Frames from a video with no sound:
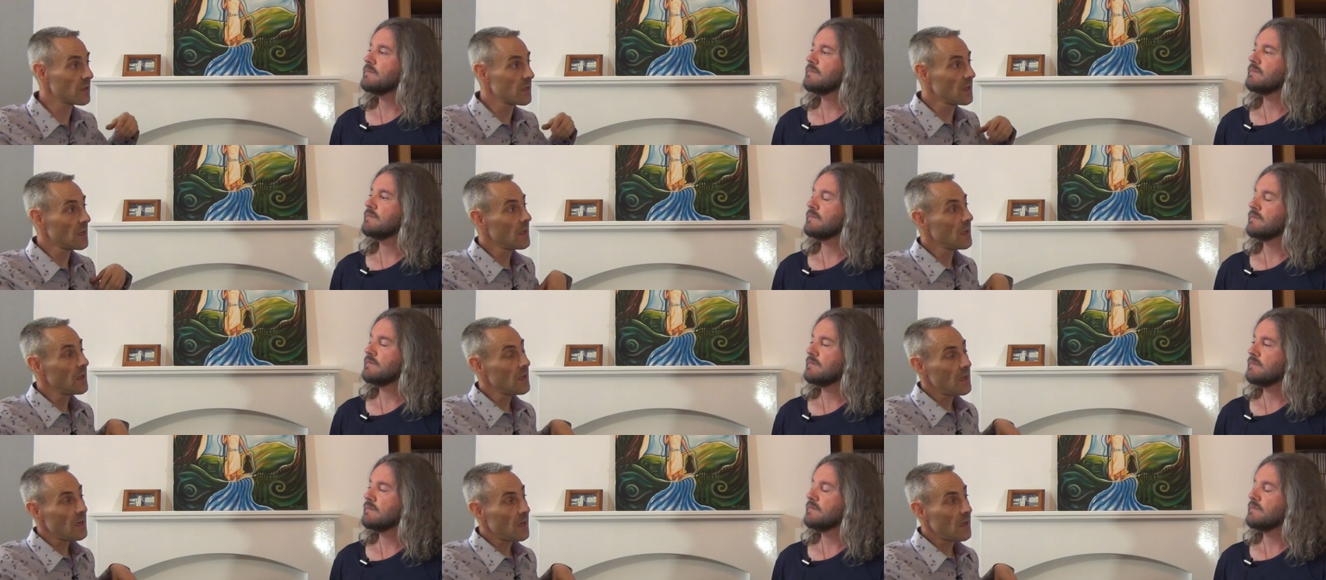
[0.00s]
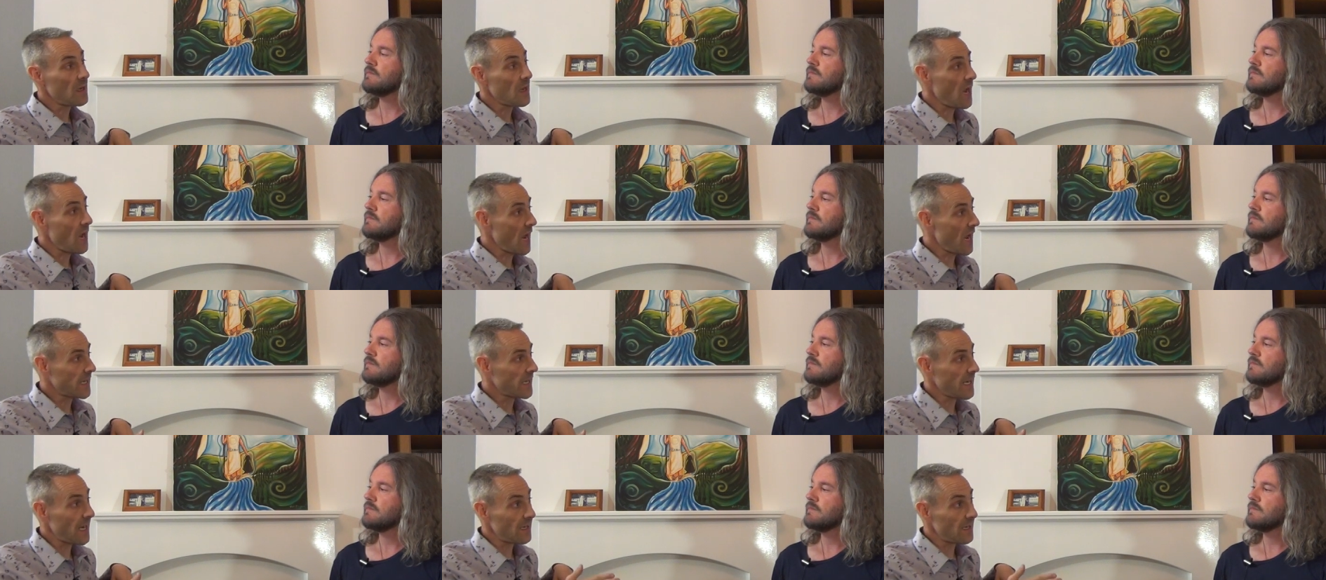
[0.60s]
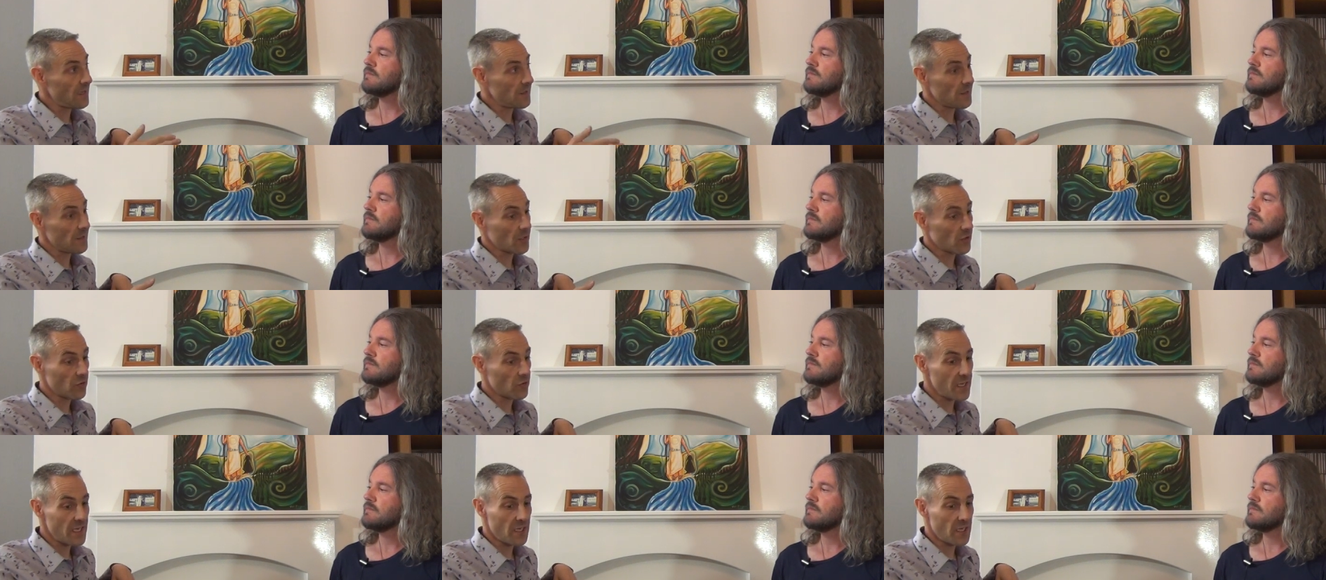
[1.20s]
Speaker 1: Mm. Uh, uh again, in the
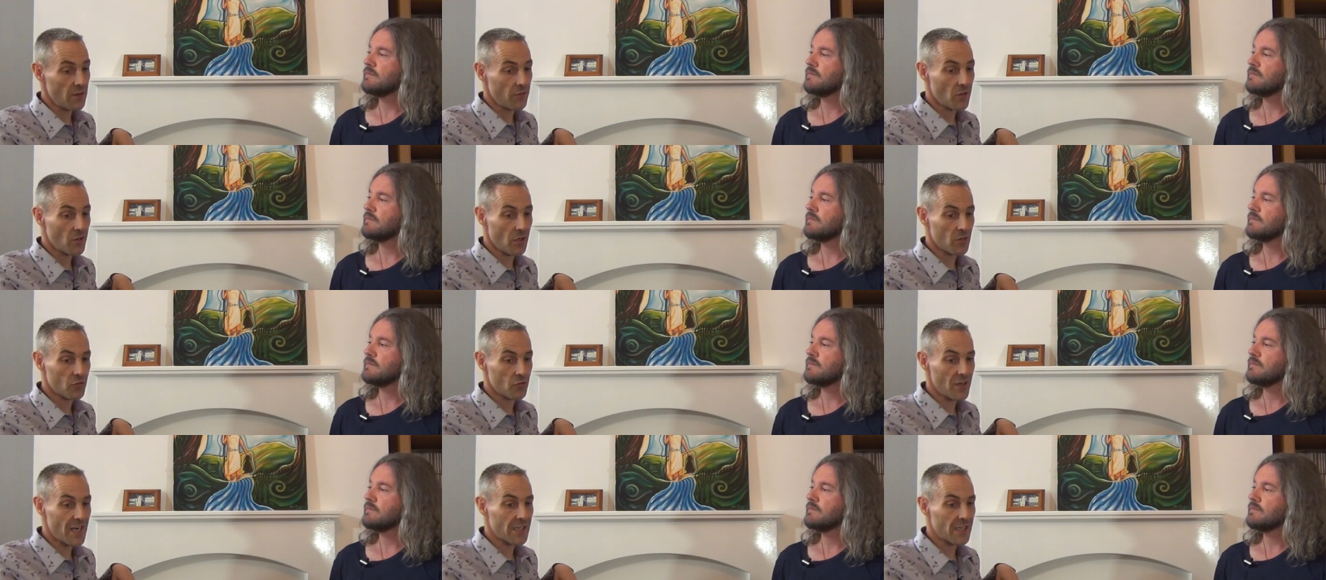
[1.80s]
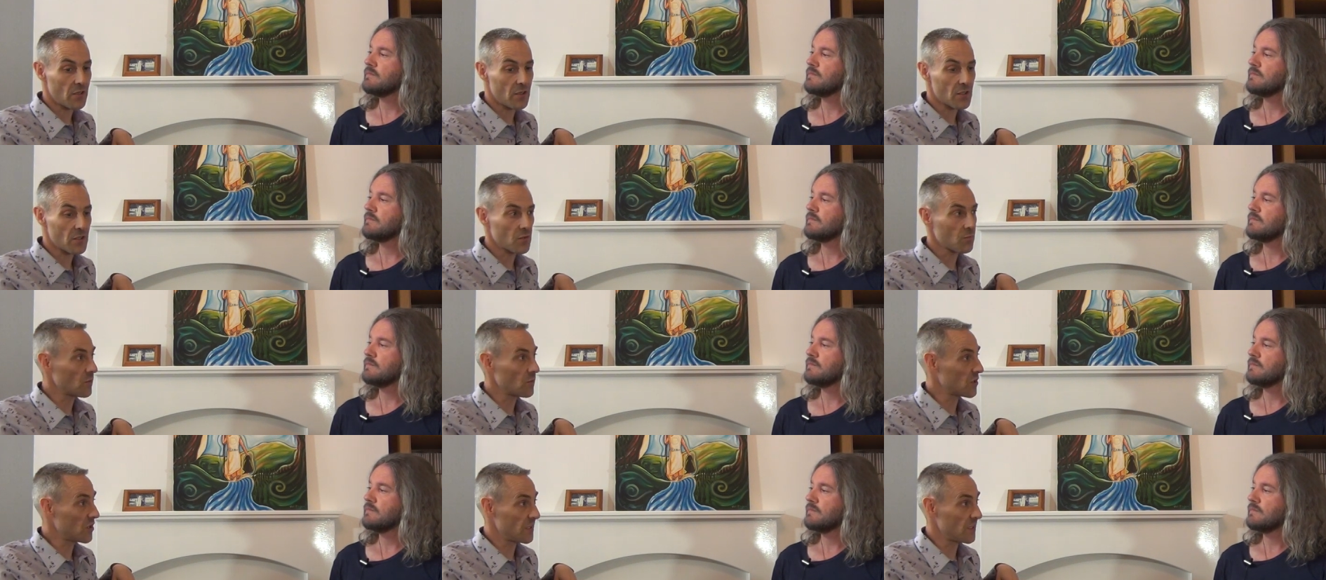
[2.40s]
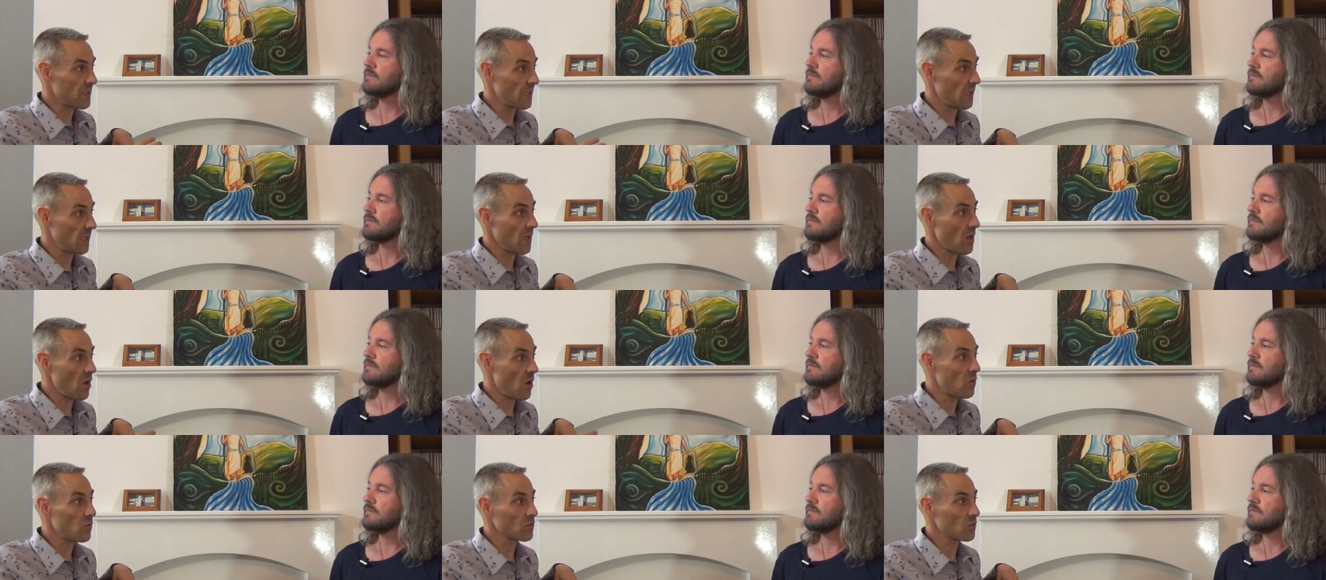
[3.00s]
Greek, you've got Drakos, which is
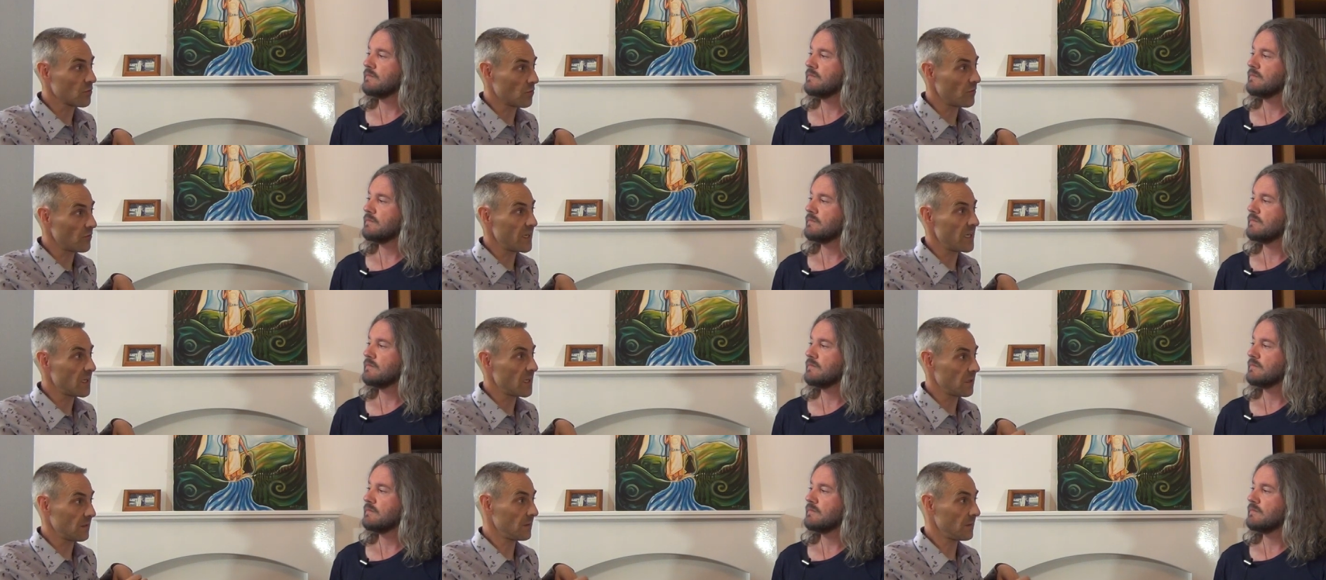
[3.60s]
the old Greek,